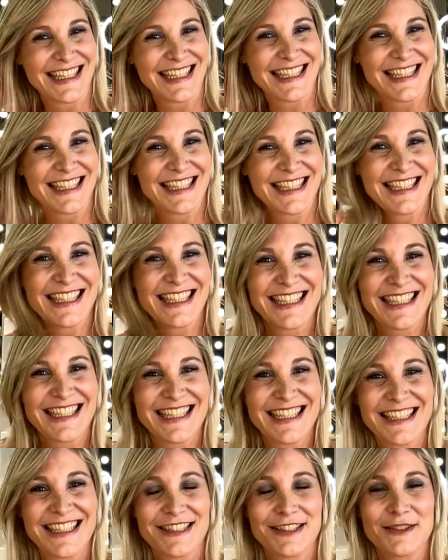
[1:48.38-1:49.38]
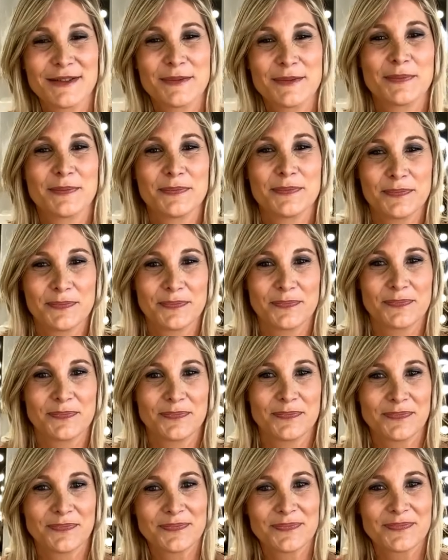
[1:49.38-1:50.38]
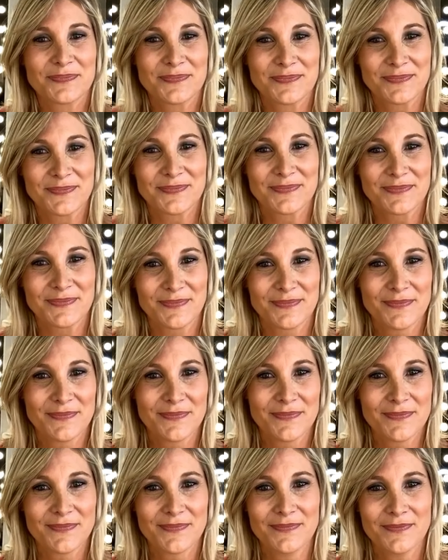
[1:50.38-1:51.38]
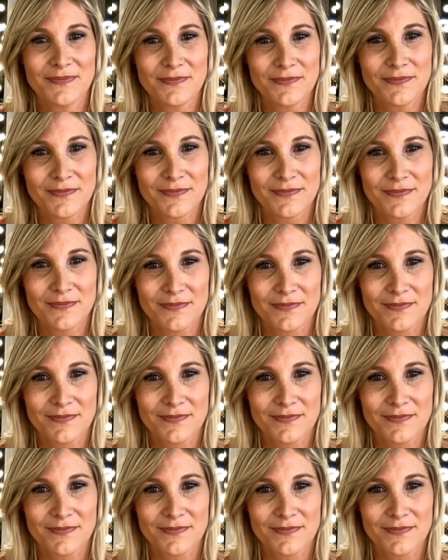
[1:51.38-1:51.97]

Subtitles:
The person shown says nothing.